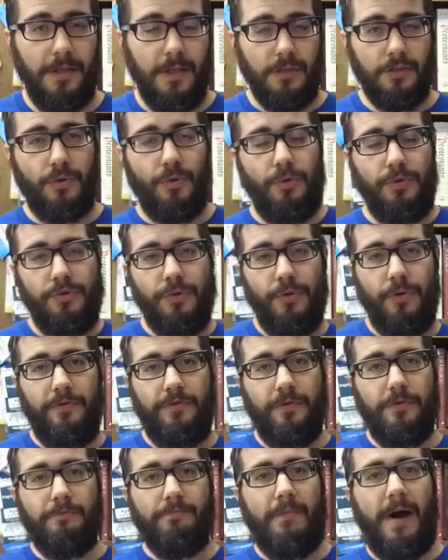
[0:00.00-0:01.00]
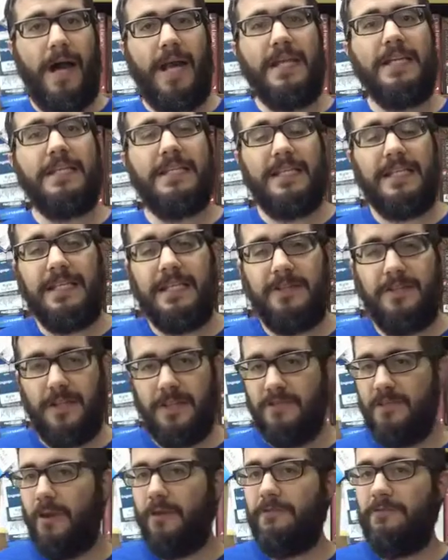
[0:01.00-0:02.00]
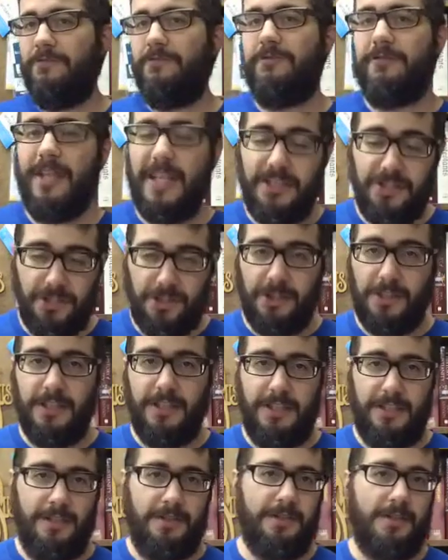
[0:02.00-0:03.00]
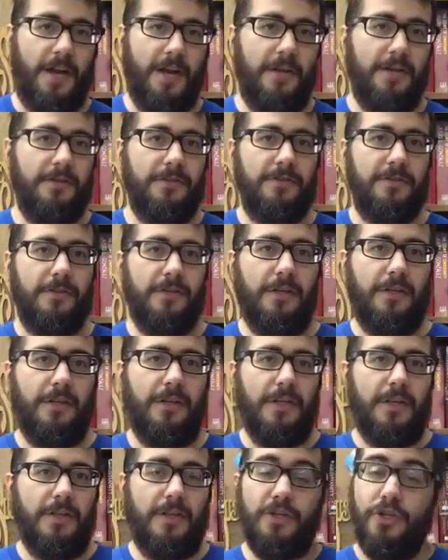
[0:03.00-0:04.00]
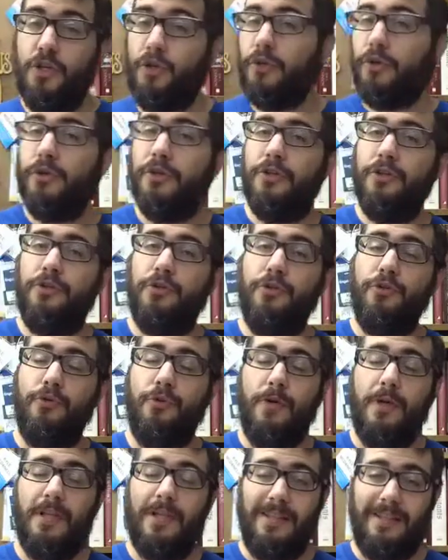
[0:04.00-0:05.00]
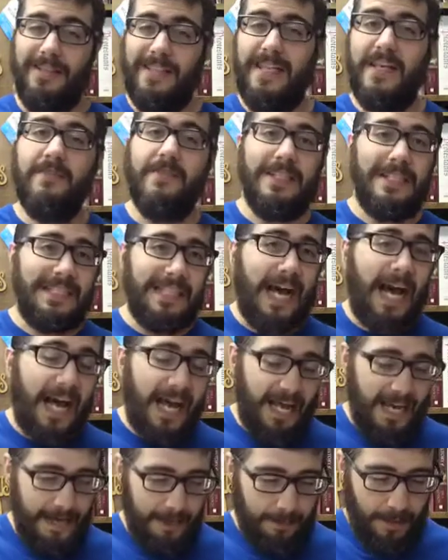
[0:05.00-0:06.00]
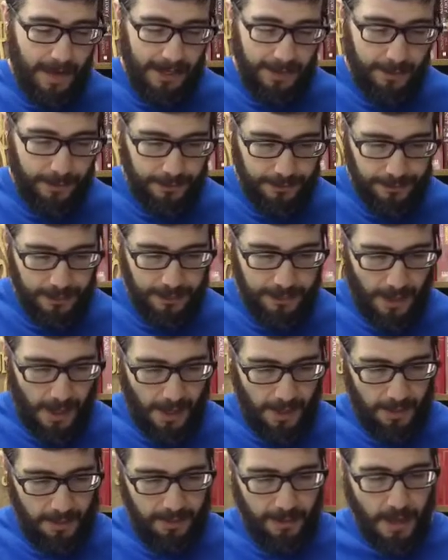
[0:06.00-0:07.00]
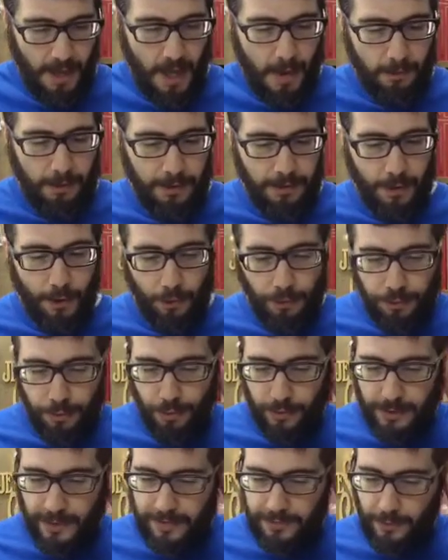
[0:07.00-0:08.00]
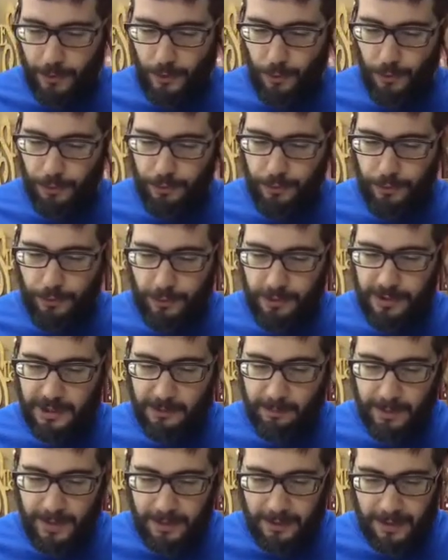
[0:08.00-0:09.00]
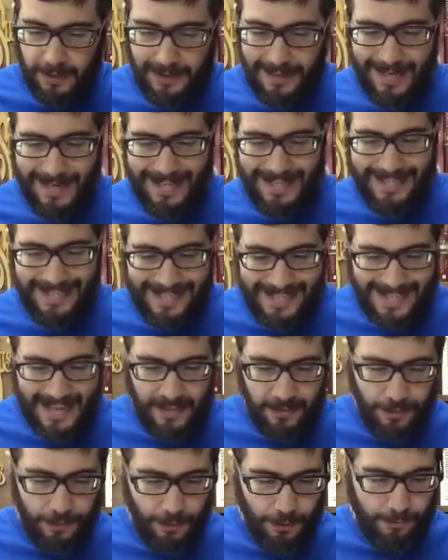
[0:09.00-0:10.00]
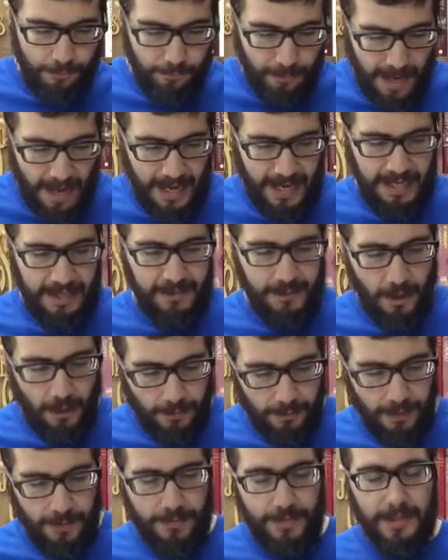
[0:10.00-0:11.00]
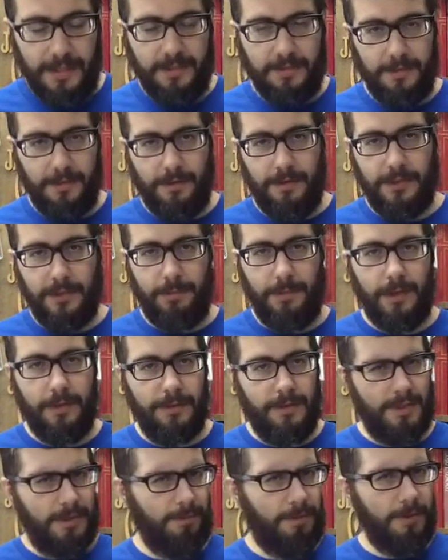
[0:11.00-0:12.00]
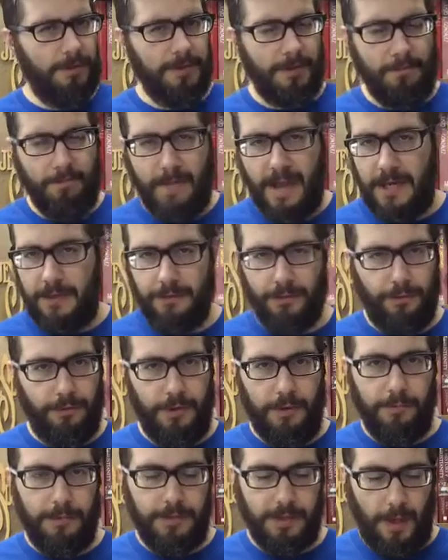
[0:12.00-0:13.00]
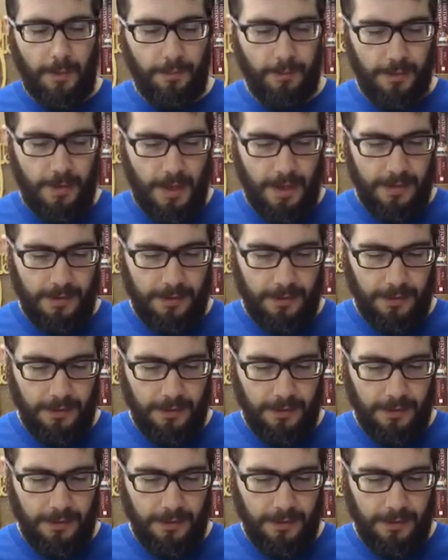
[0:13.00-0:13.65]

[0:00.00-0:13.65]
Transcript: So, so if your mind is, is on fleshly desires, then you're going to live and die by those desires. But those who live according to the Spirit set their minds on the things of the Spirit. The Spirit is a major theme in chapter 8.